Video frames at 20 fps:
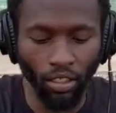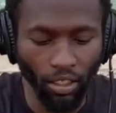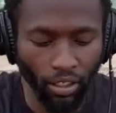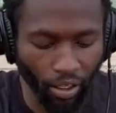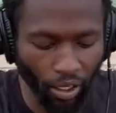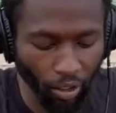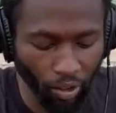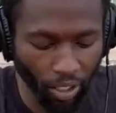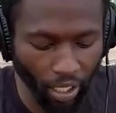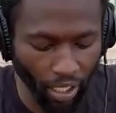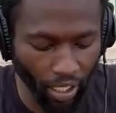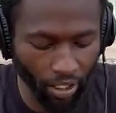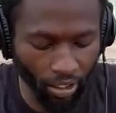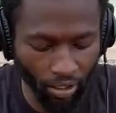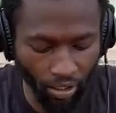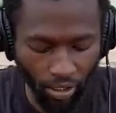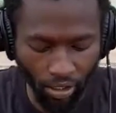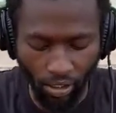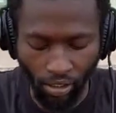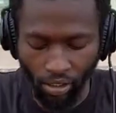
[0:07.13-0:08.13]
Okay.
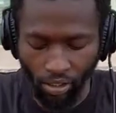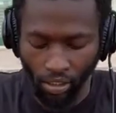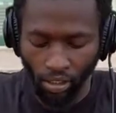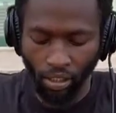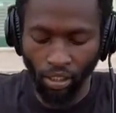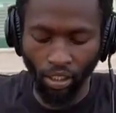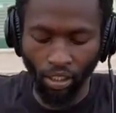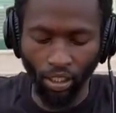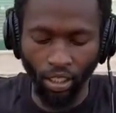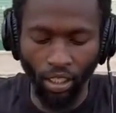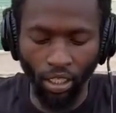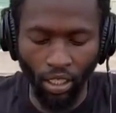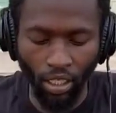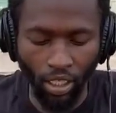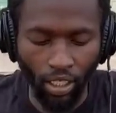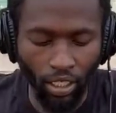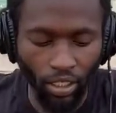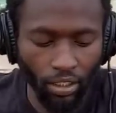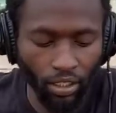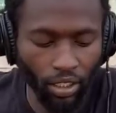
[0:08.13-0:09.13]

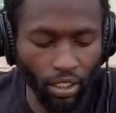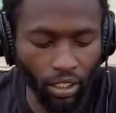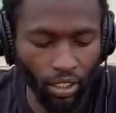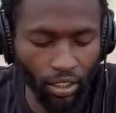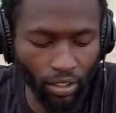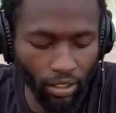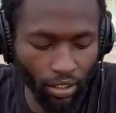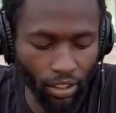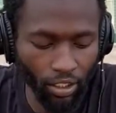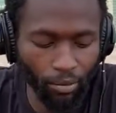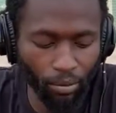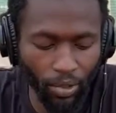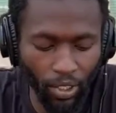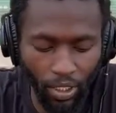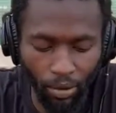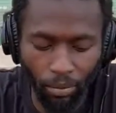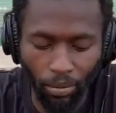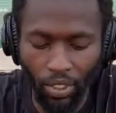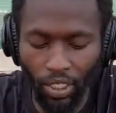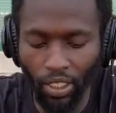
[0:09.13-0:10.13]
It's
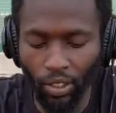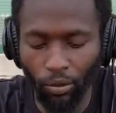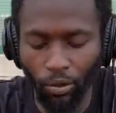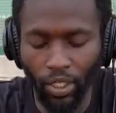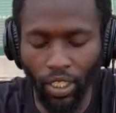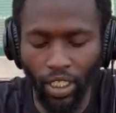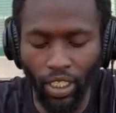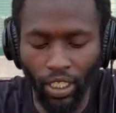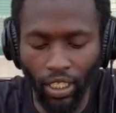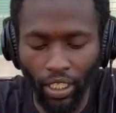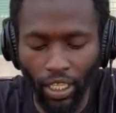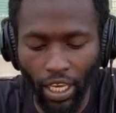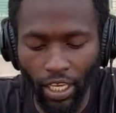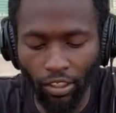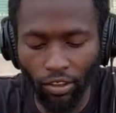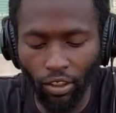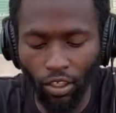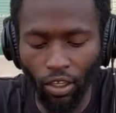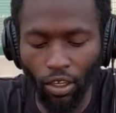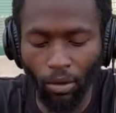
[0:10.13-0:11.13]
been pretty windy today,
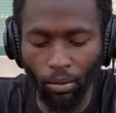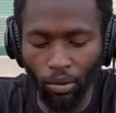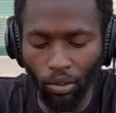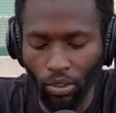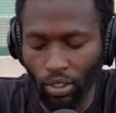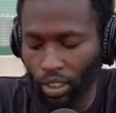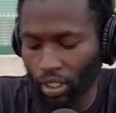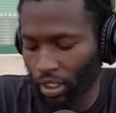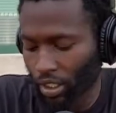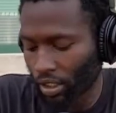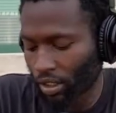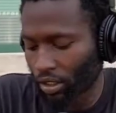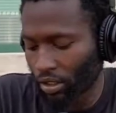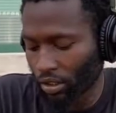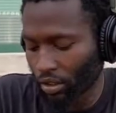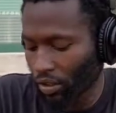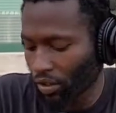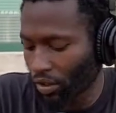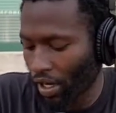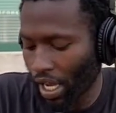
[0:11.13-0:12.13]
so I'm going to
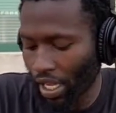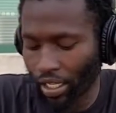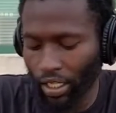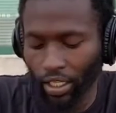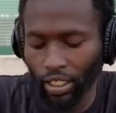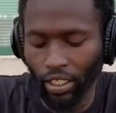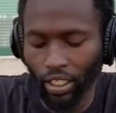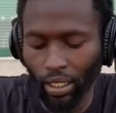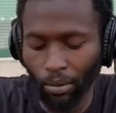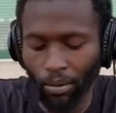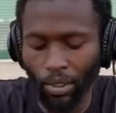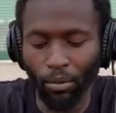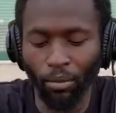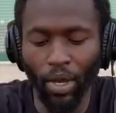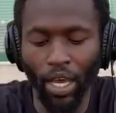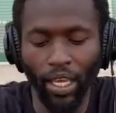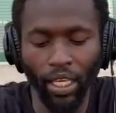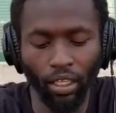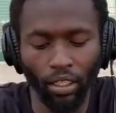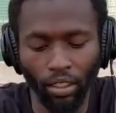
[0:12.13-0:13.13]
try to keep the
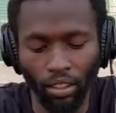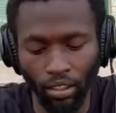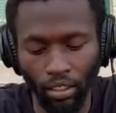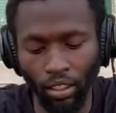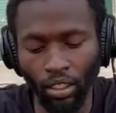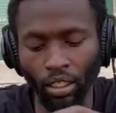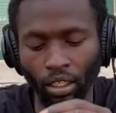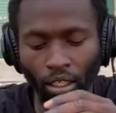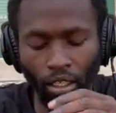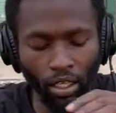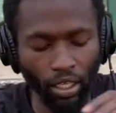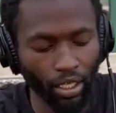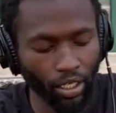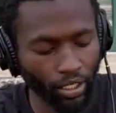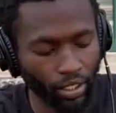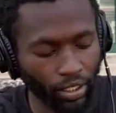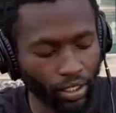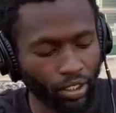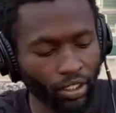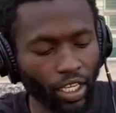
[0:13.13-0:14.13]
mic
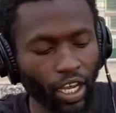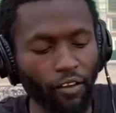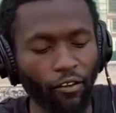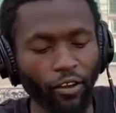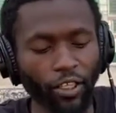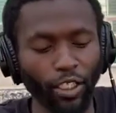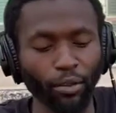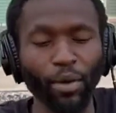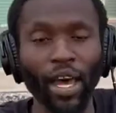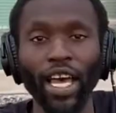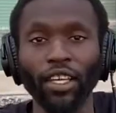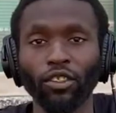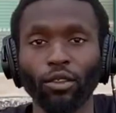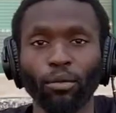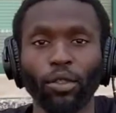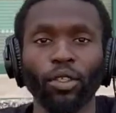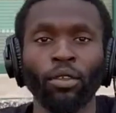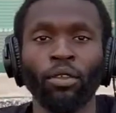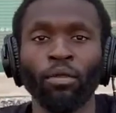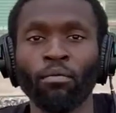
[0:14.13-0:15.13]
as covered as
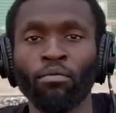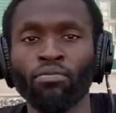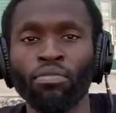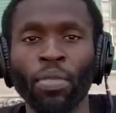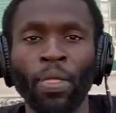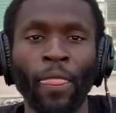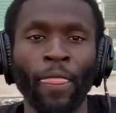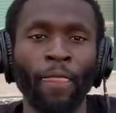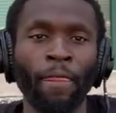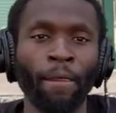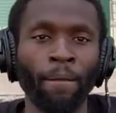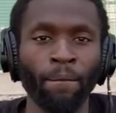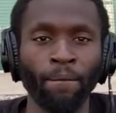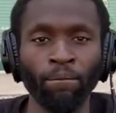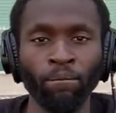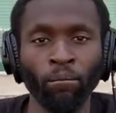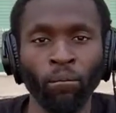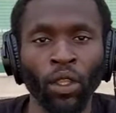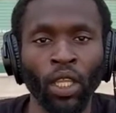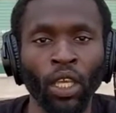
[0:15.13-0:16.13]
possible.
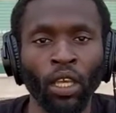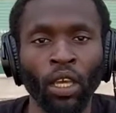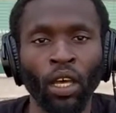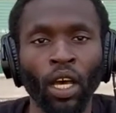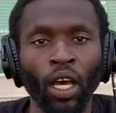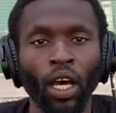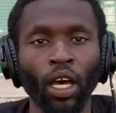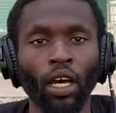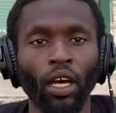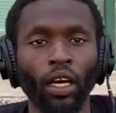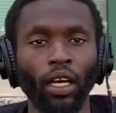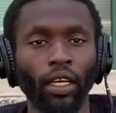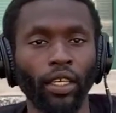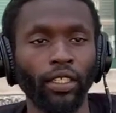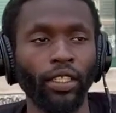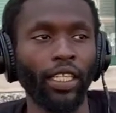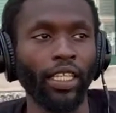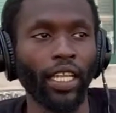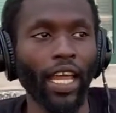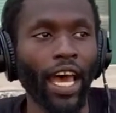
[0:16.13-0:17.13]
I
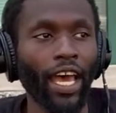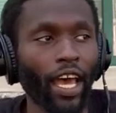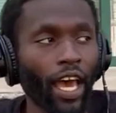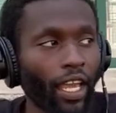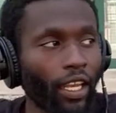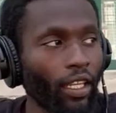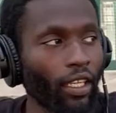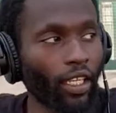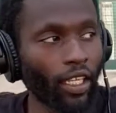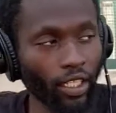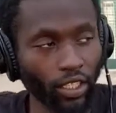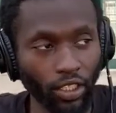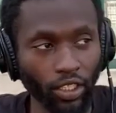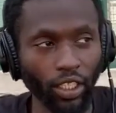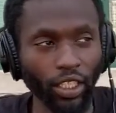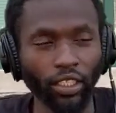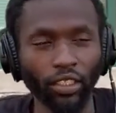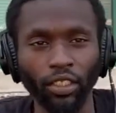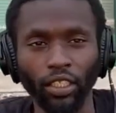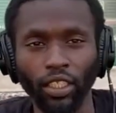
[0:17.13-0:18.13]
didn't get a
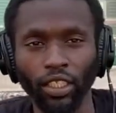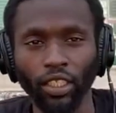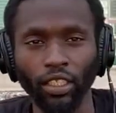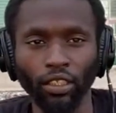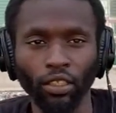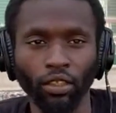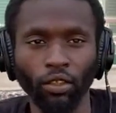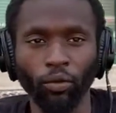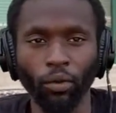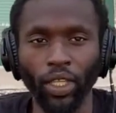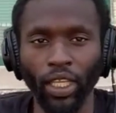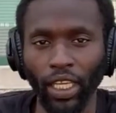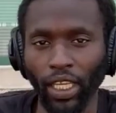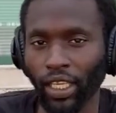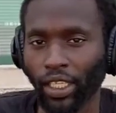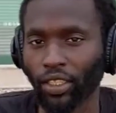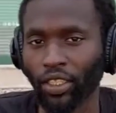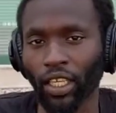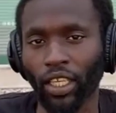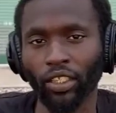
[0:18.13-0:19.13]
chance to. We didn't
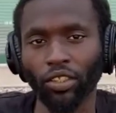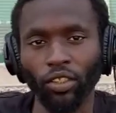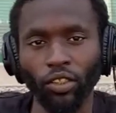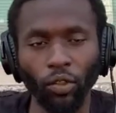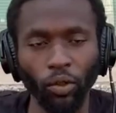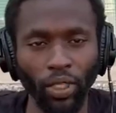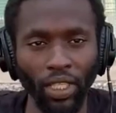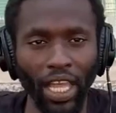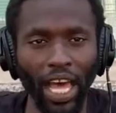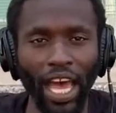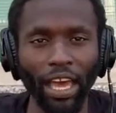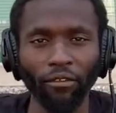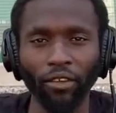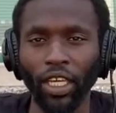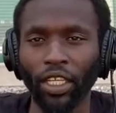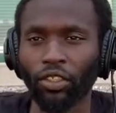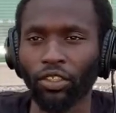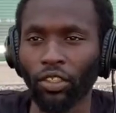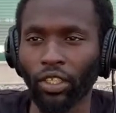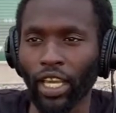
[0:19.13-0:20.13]
get a chance to do a live
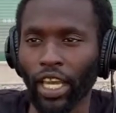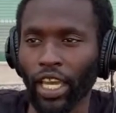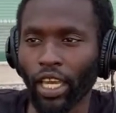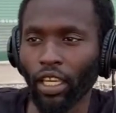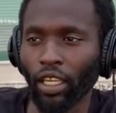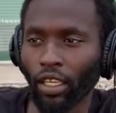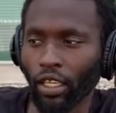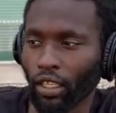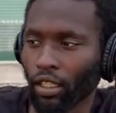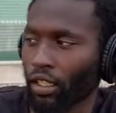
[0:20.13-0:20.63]
yesterday,